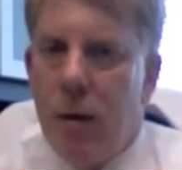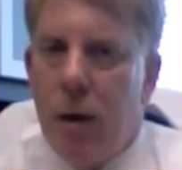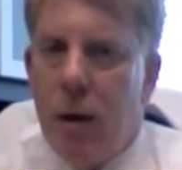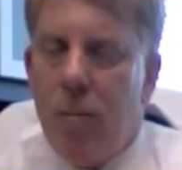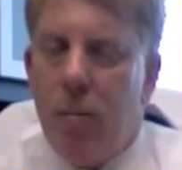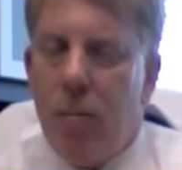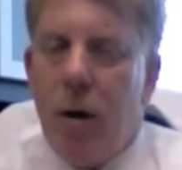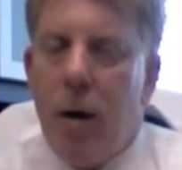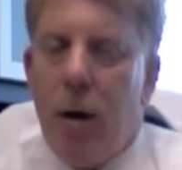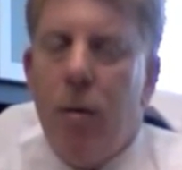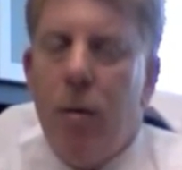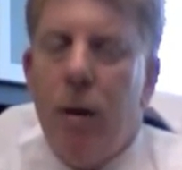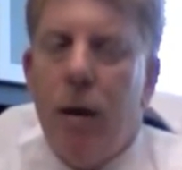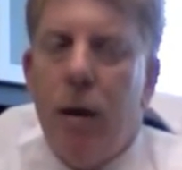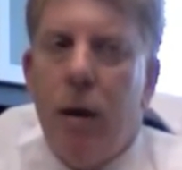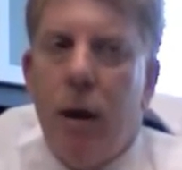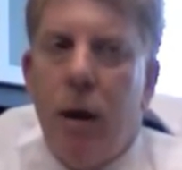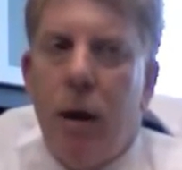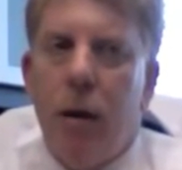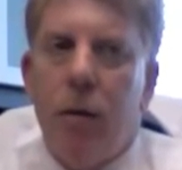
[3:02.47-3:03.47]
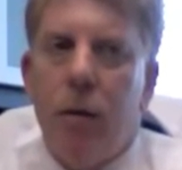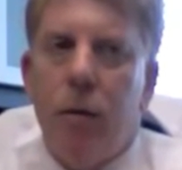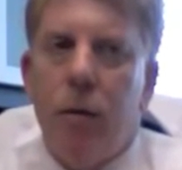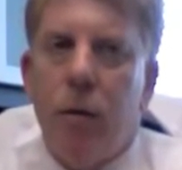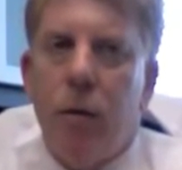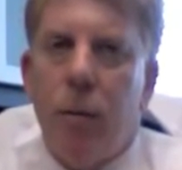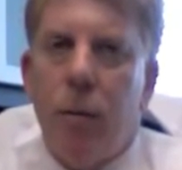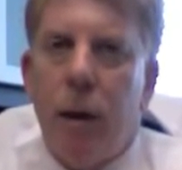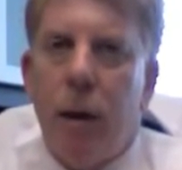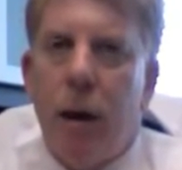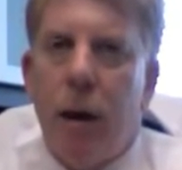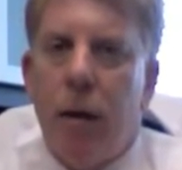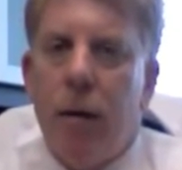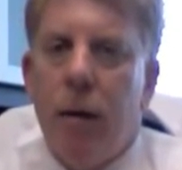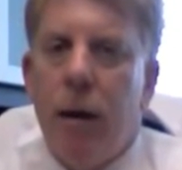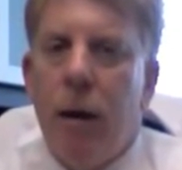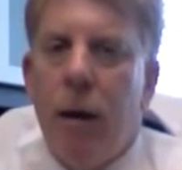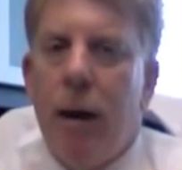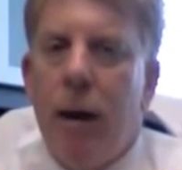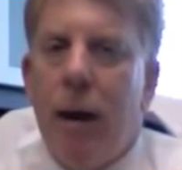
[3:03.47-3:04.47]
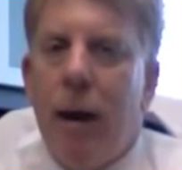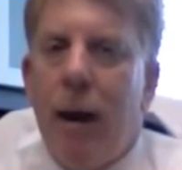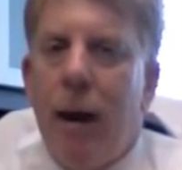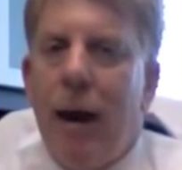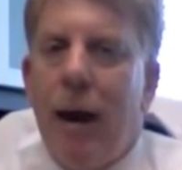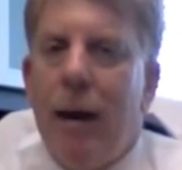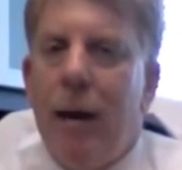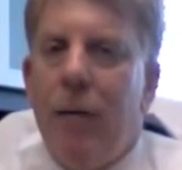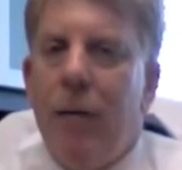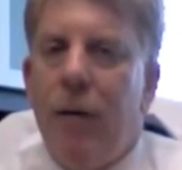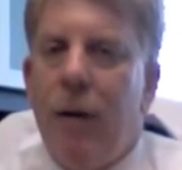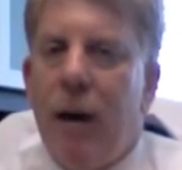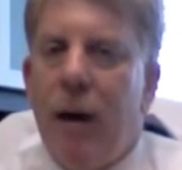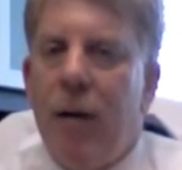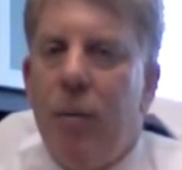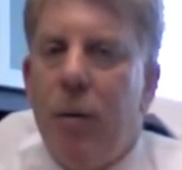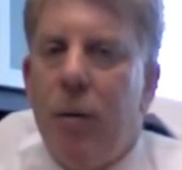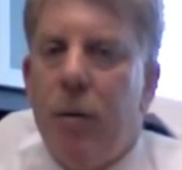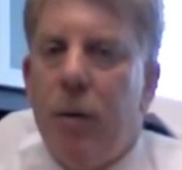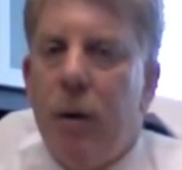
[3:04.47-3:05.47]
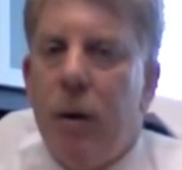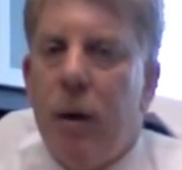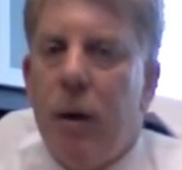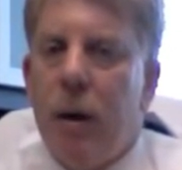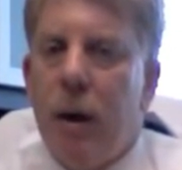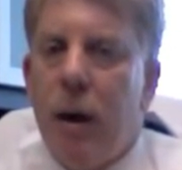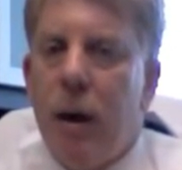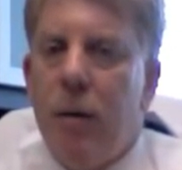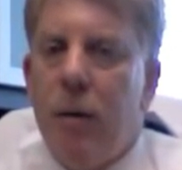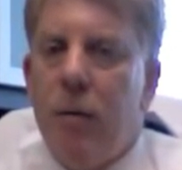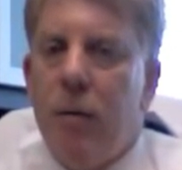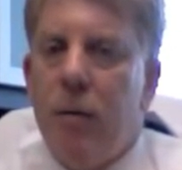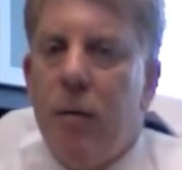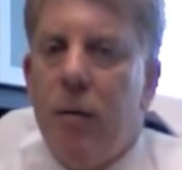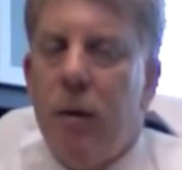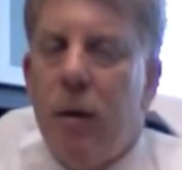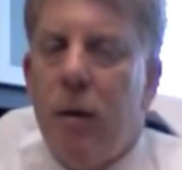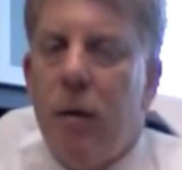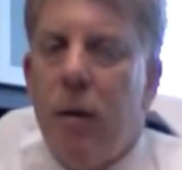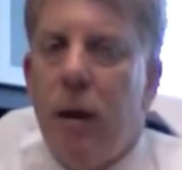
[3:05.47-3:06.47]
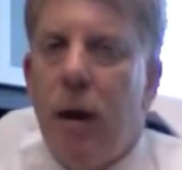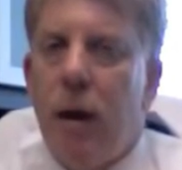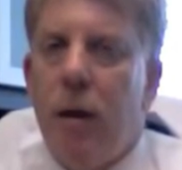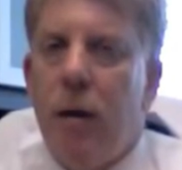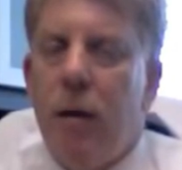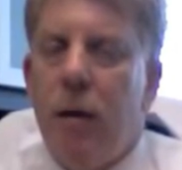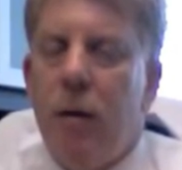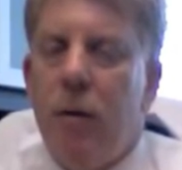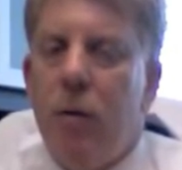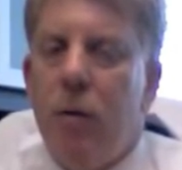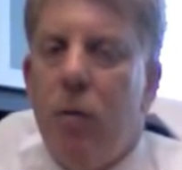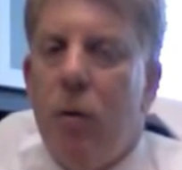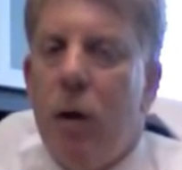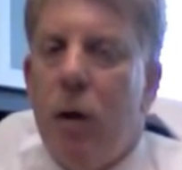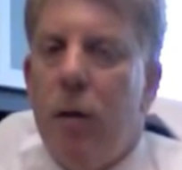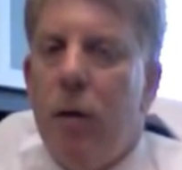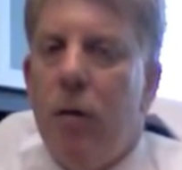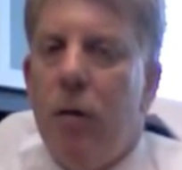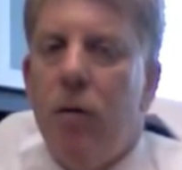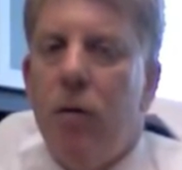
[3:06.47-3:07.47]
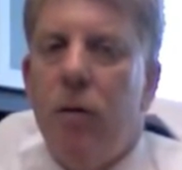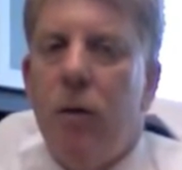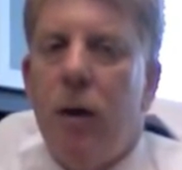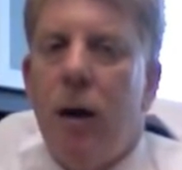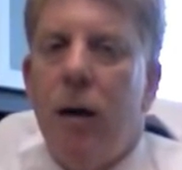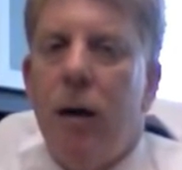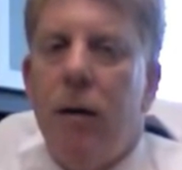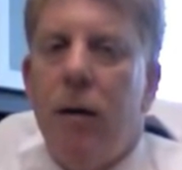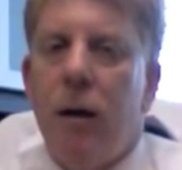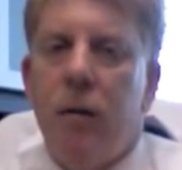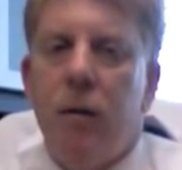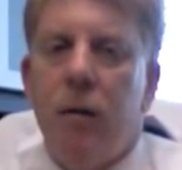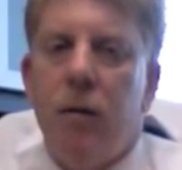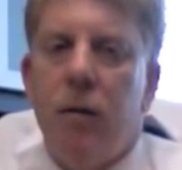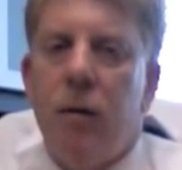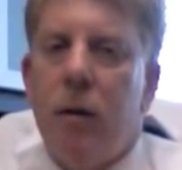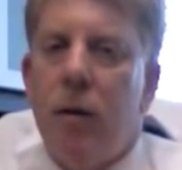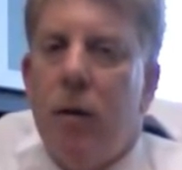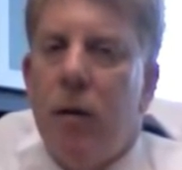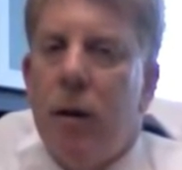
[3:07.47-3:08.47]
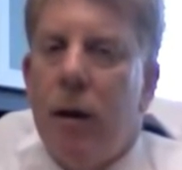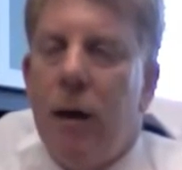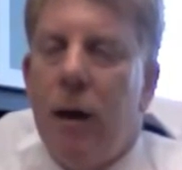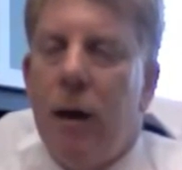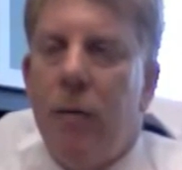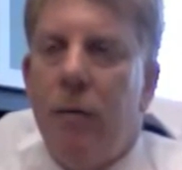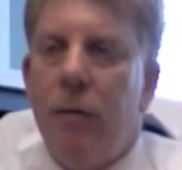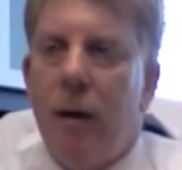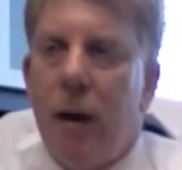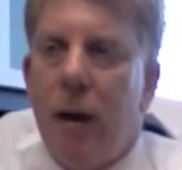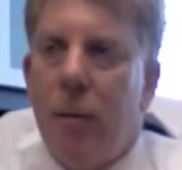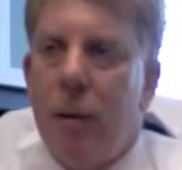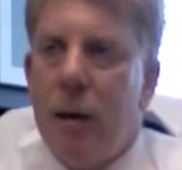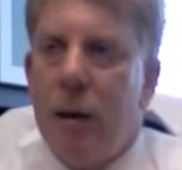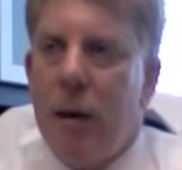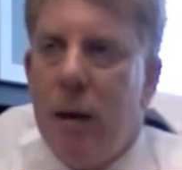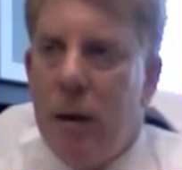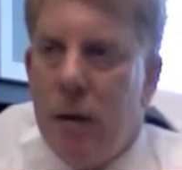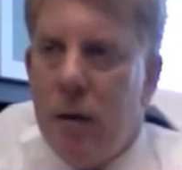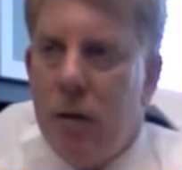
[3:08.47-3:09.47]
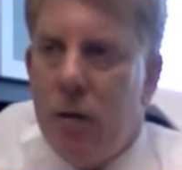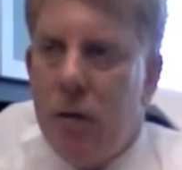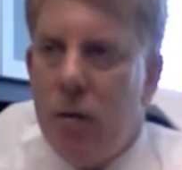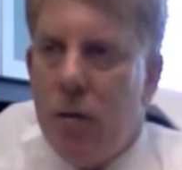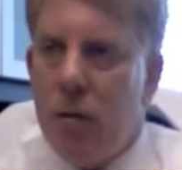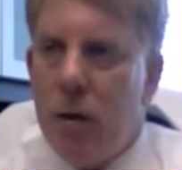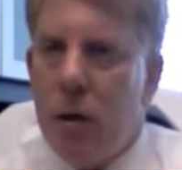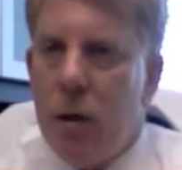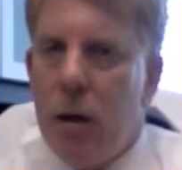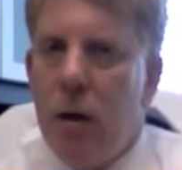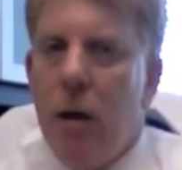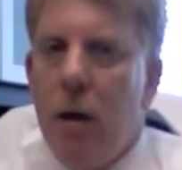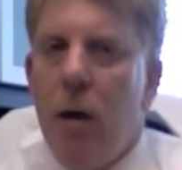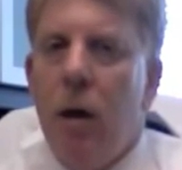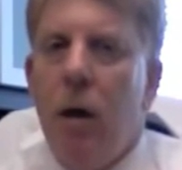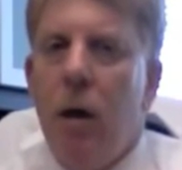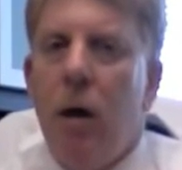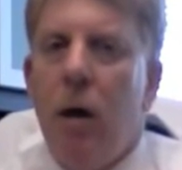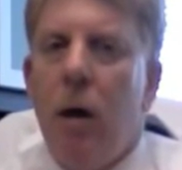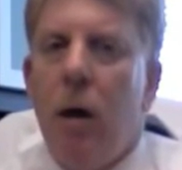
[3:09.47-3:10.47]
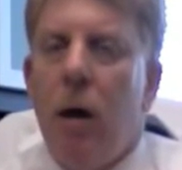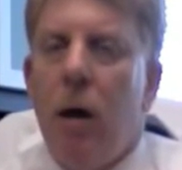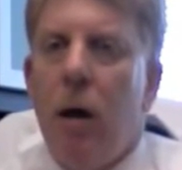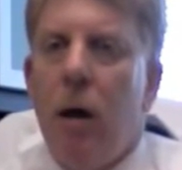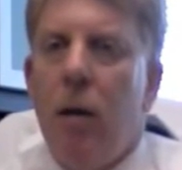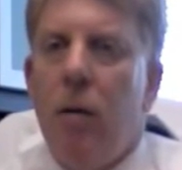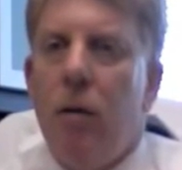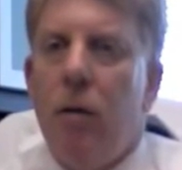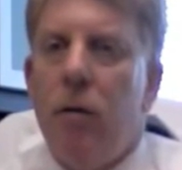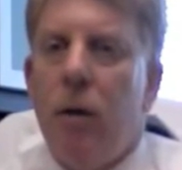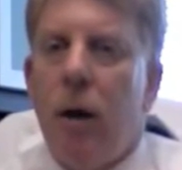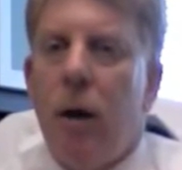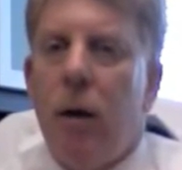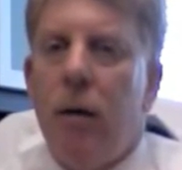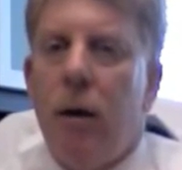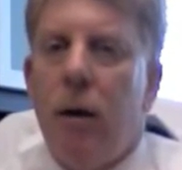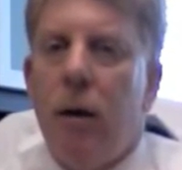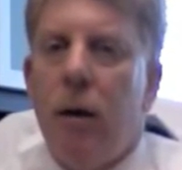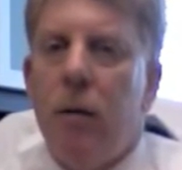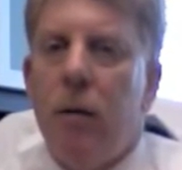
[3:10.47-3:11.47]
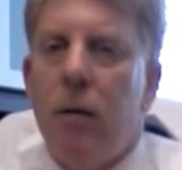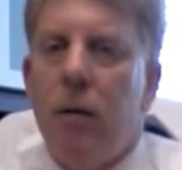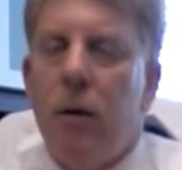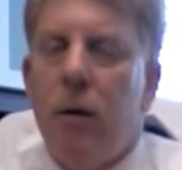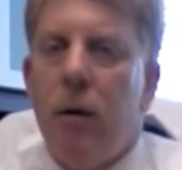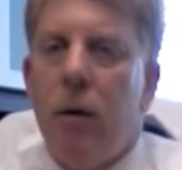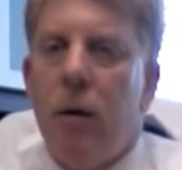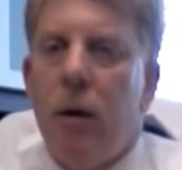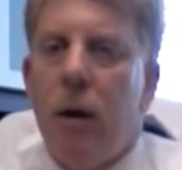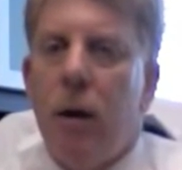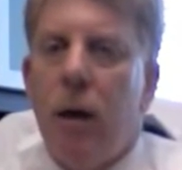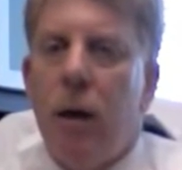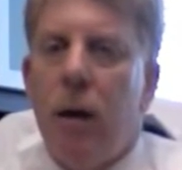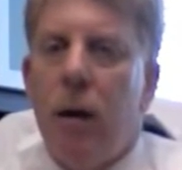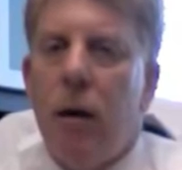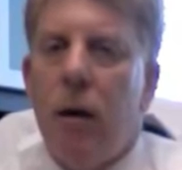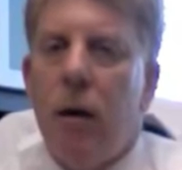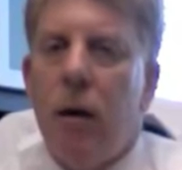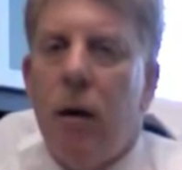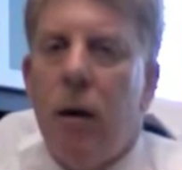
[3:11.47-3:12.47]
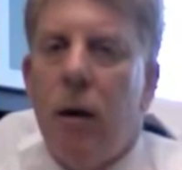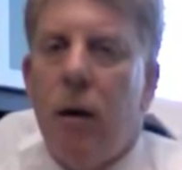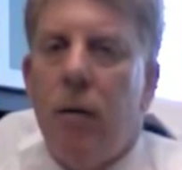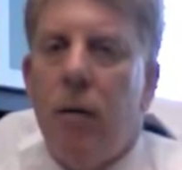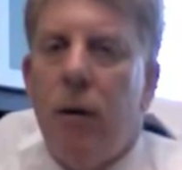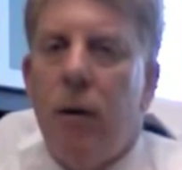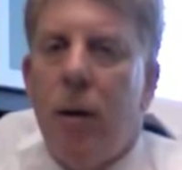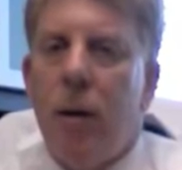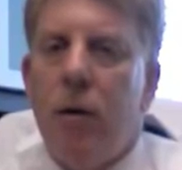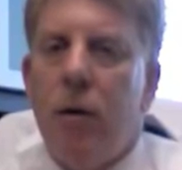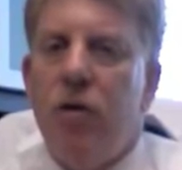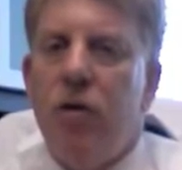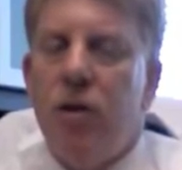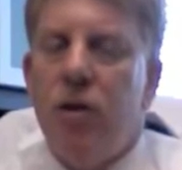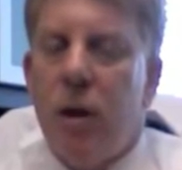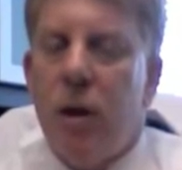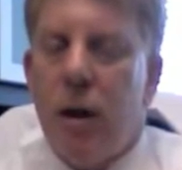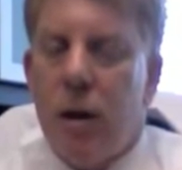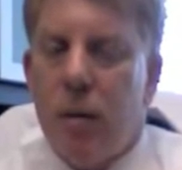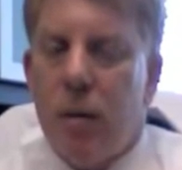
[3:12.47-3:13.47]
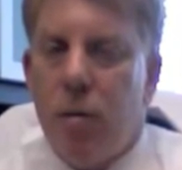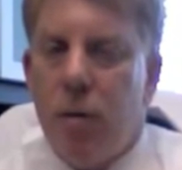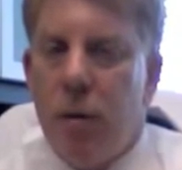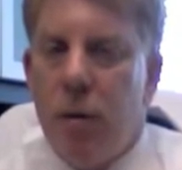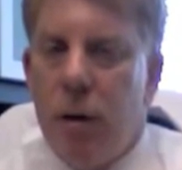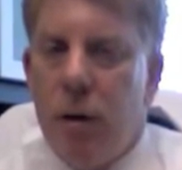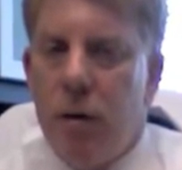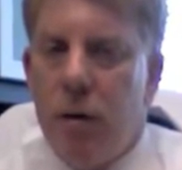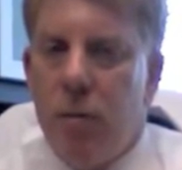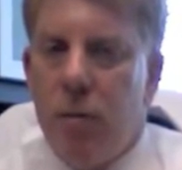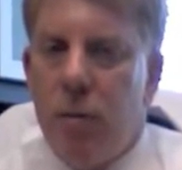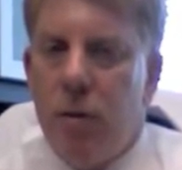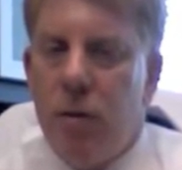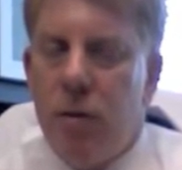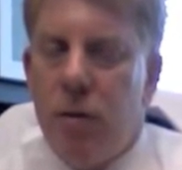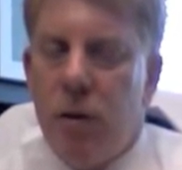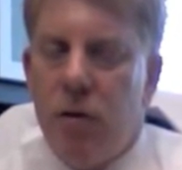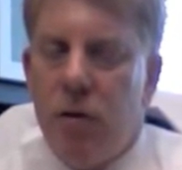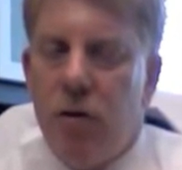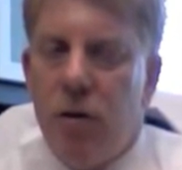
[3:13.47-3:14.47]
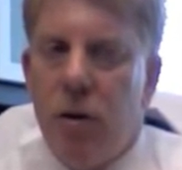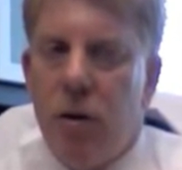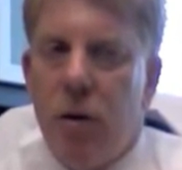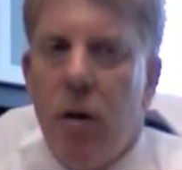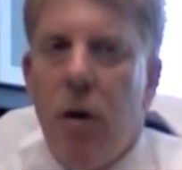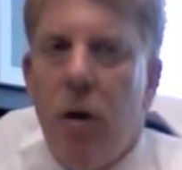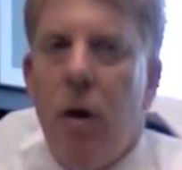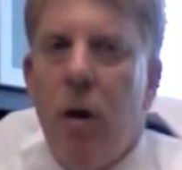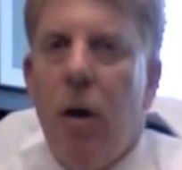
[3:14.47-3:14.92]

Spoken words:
That probably accounts for about 85% of cases, and that is when there's not necessarily a family history, there's not necessarily a family genetic predisposition.